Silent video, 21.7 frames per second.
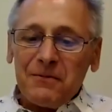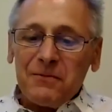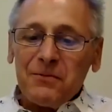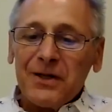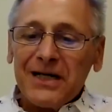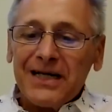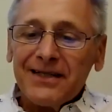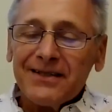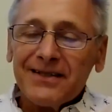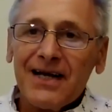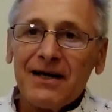
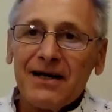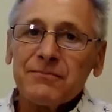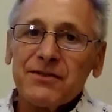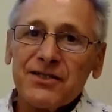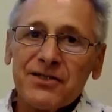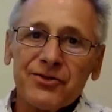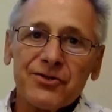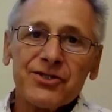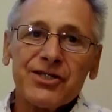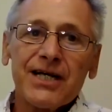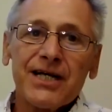when it
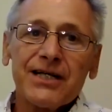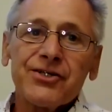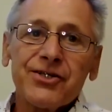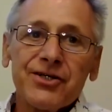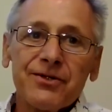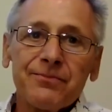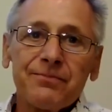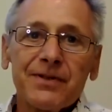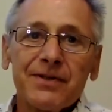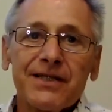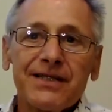comes to
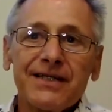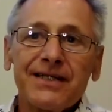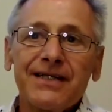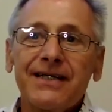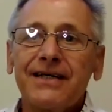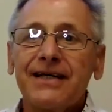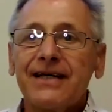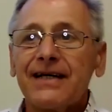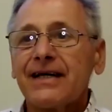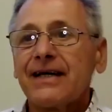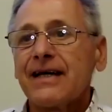
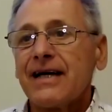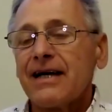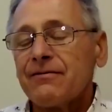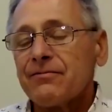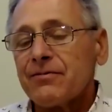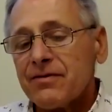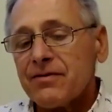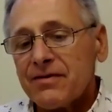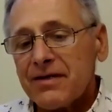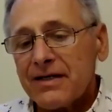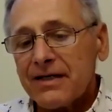ChatGPT,
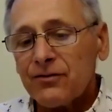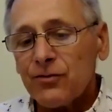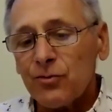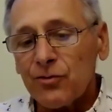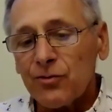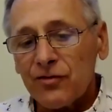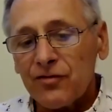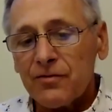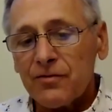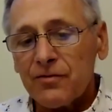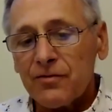everything
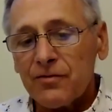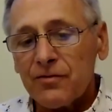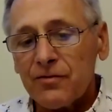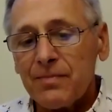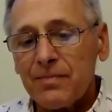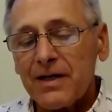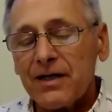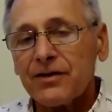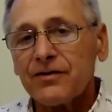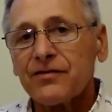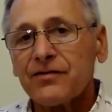talks
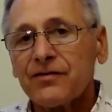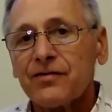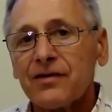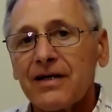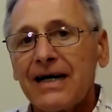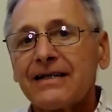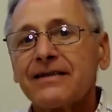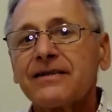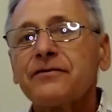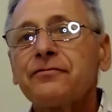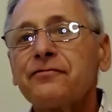about
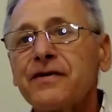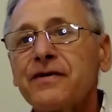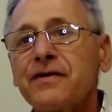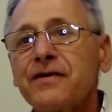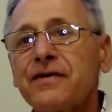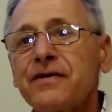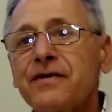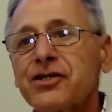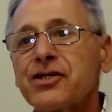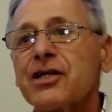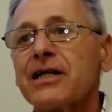
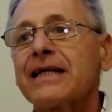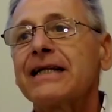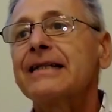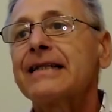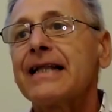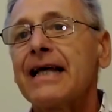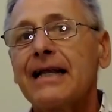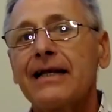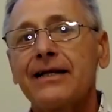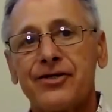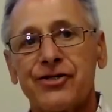artificial
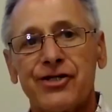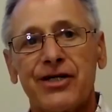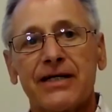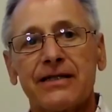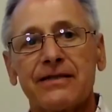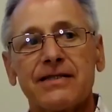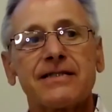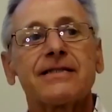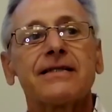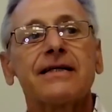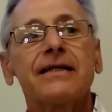
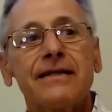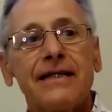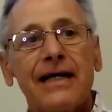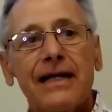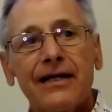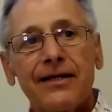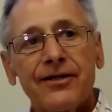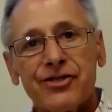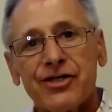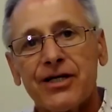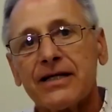intelligence,
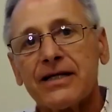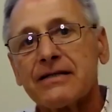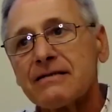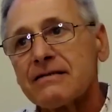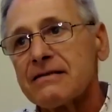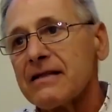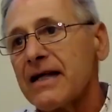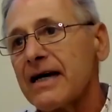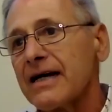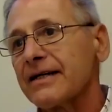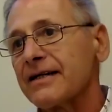intelligence
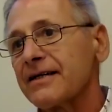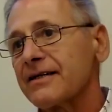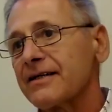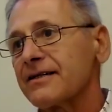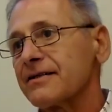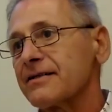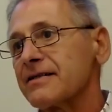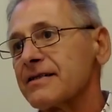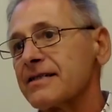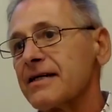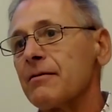like
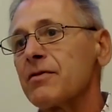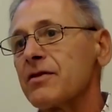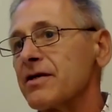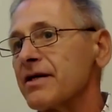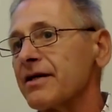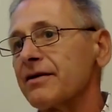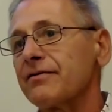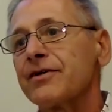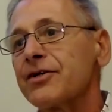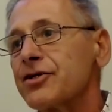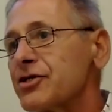
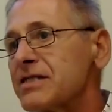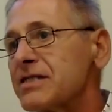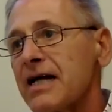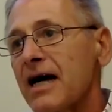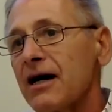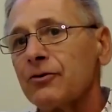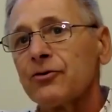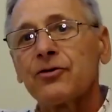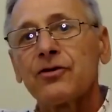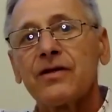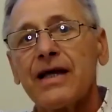something which is
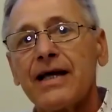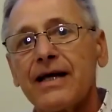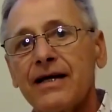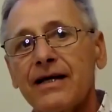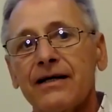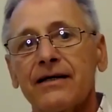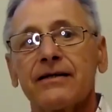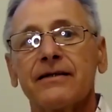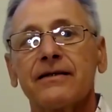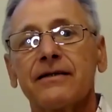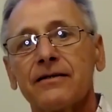out
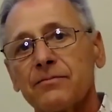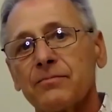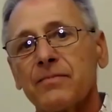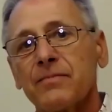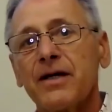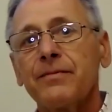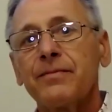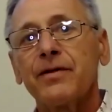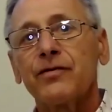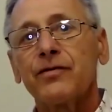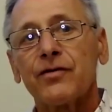there and
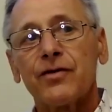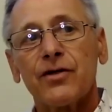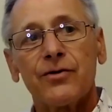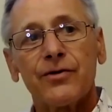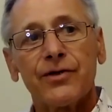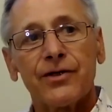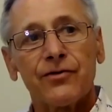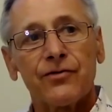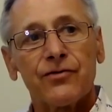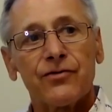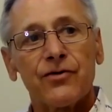maybe is
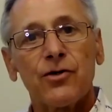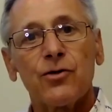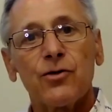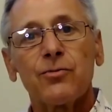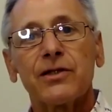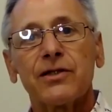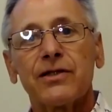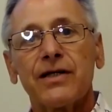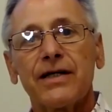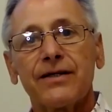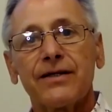going to
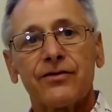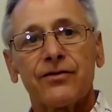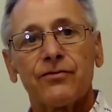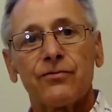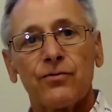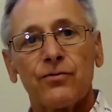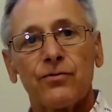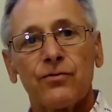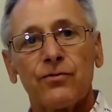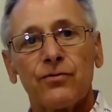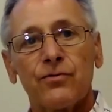overtake the
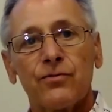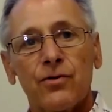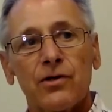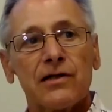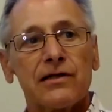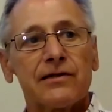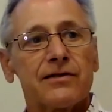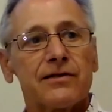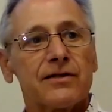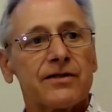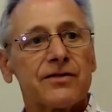
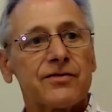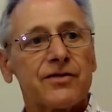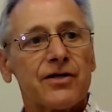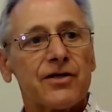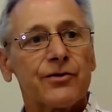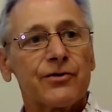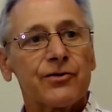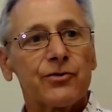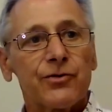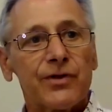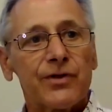world and it's going
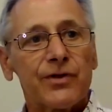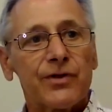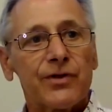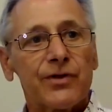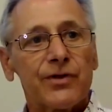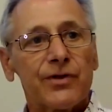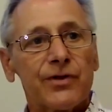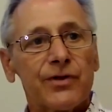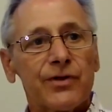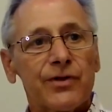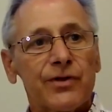to kill
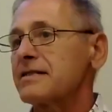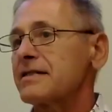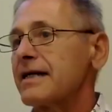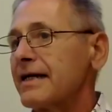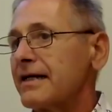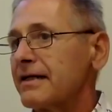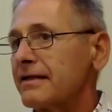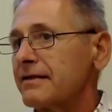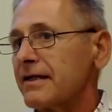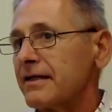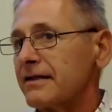all of
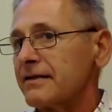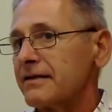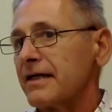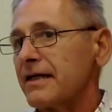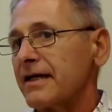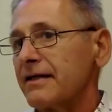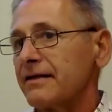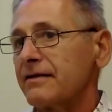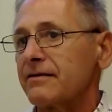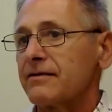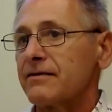us and
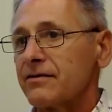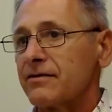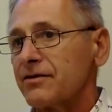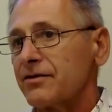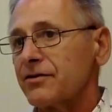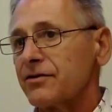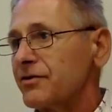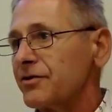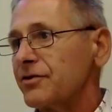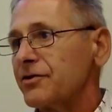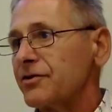hand.
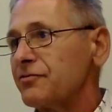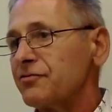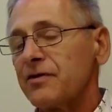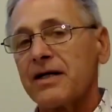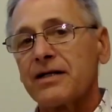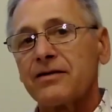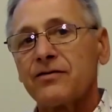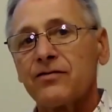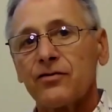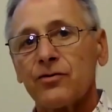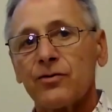You, you
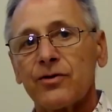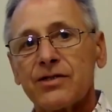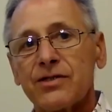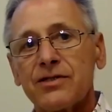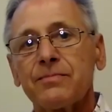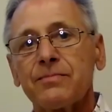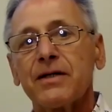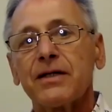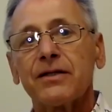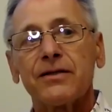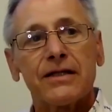find stories
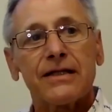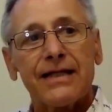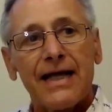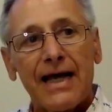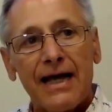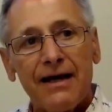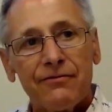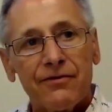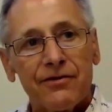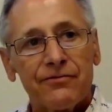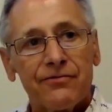about that
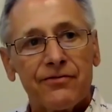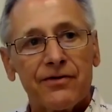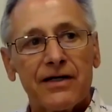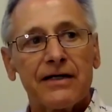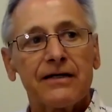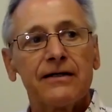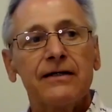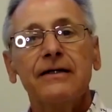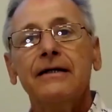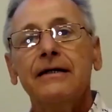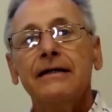
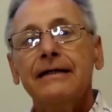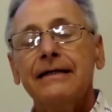everywhere.